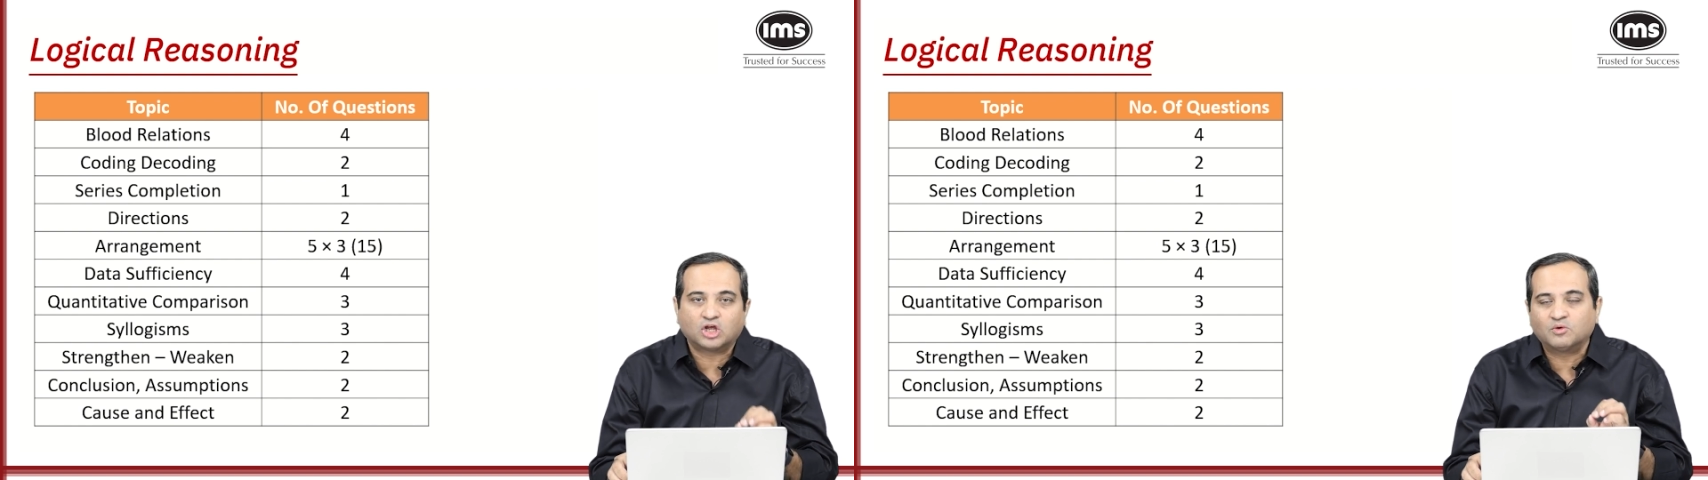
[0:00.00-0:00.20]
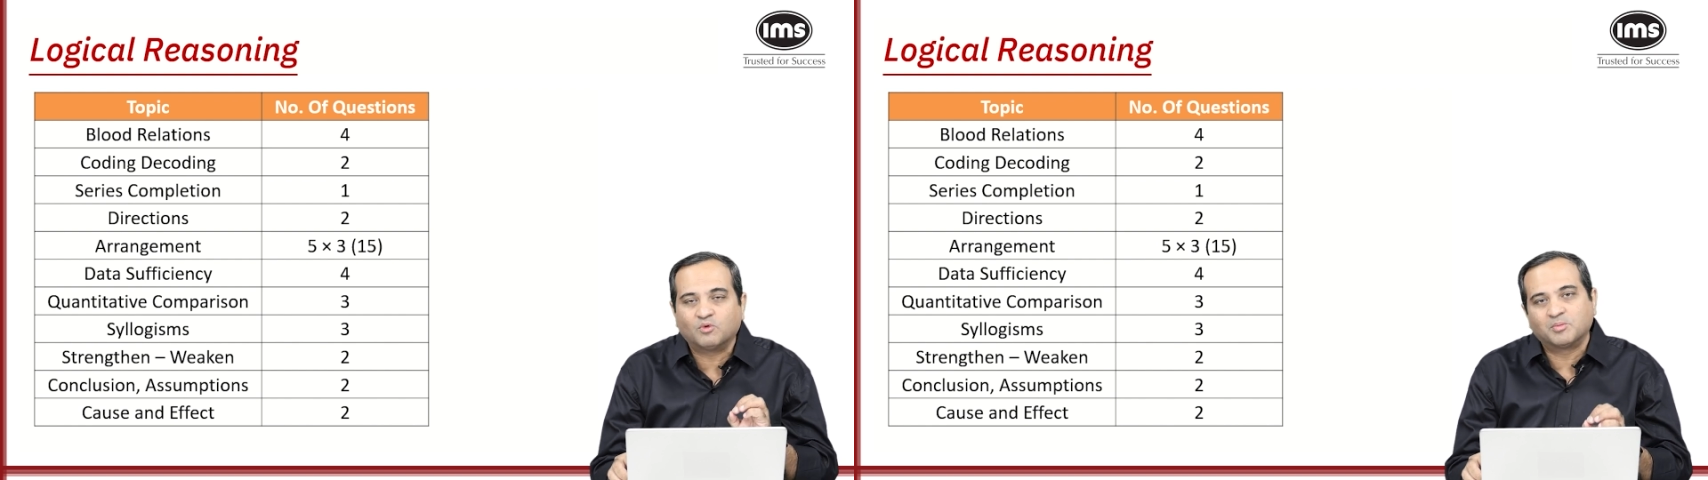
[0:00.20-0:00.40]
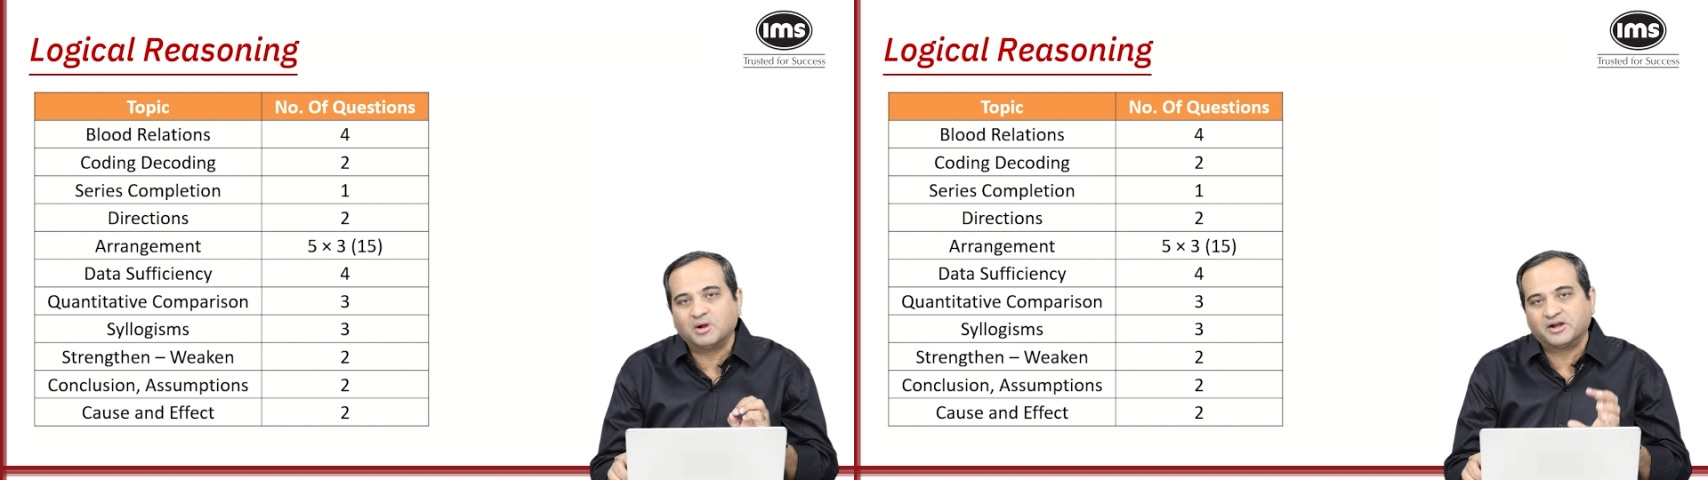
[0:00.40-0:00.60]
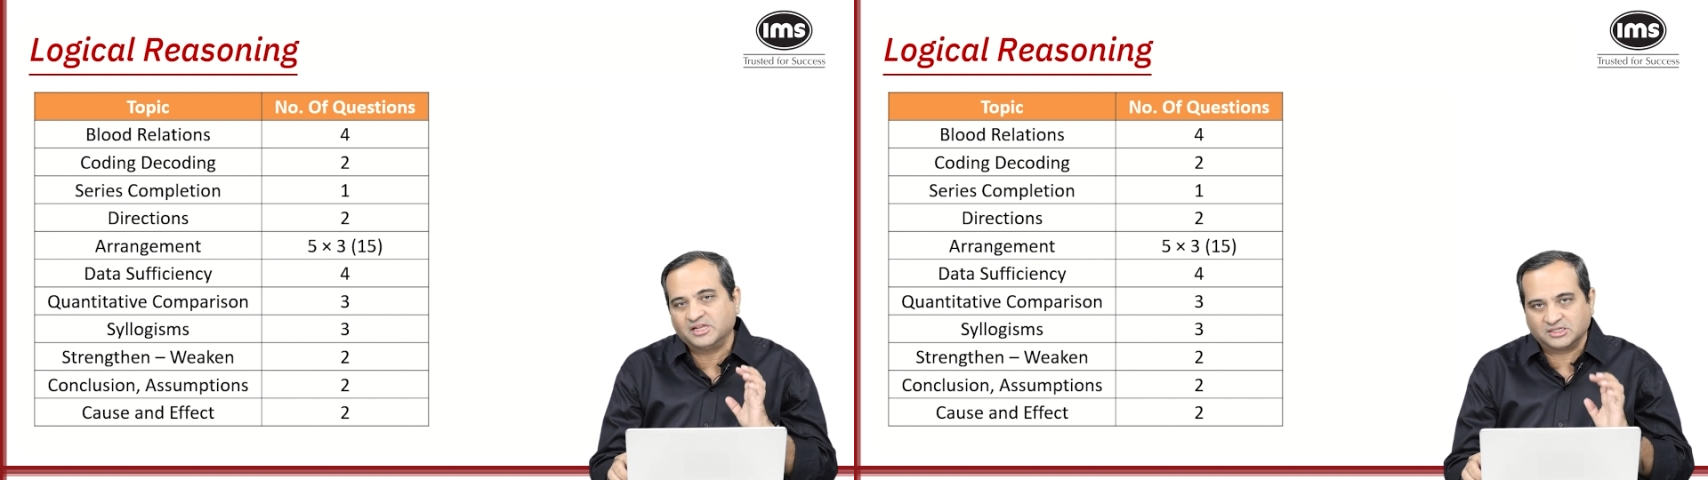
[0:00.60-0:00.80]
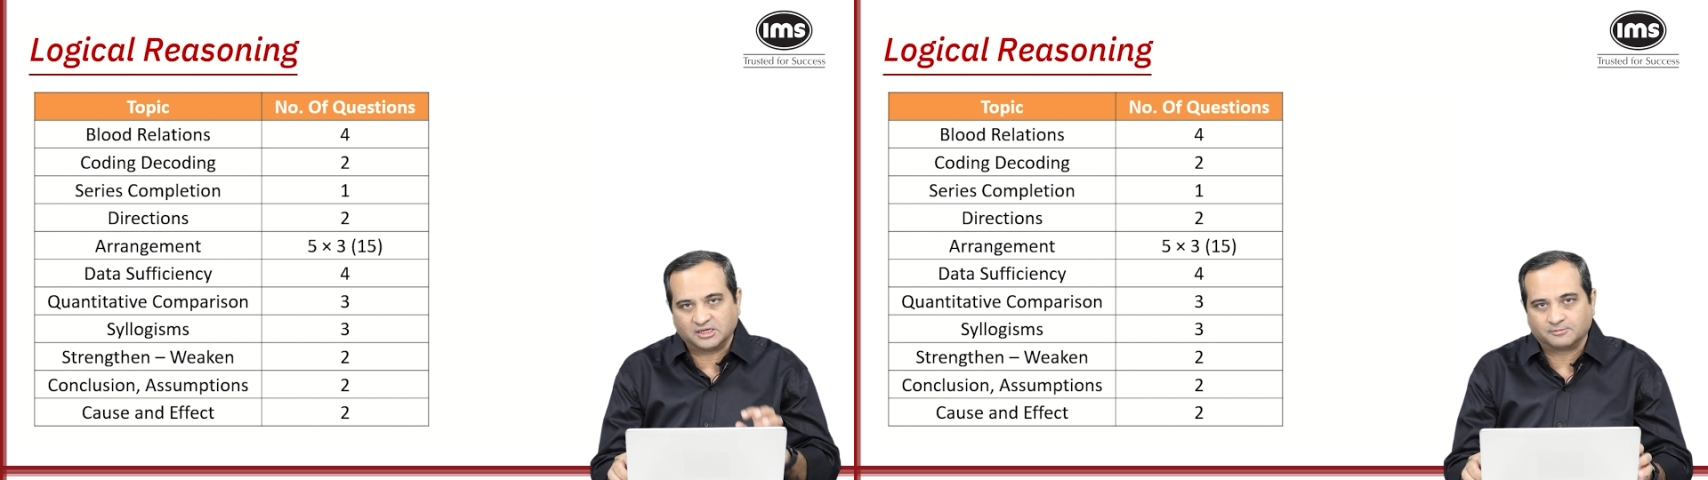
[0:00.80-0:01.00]
on verbal
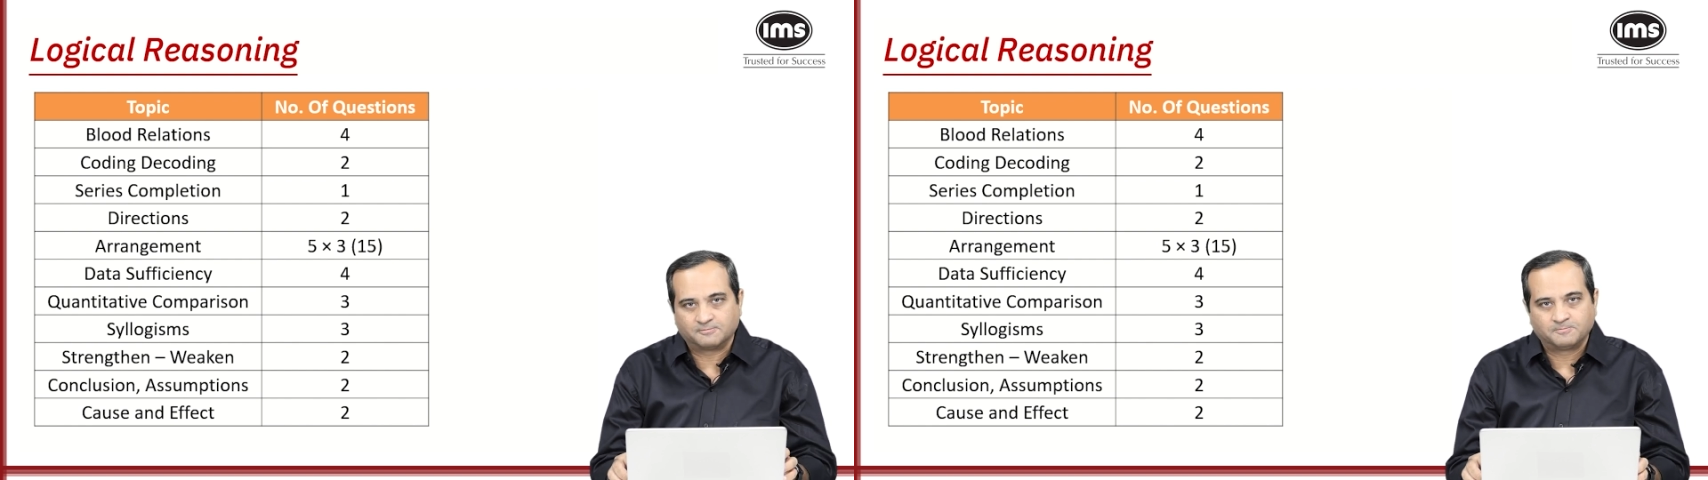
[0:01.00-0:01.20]
reasoning.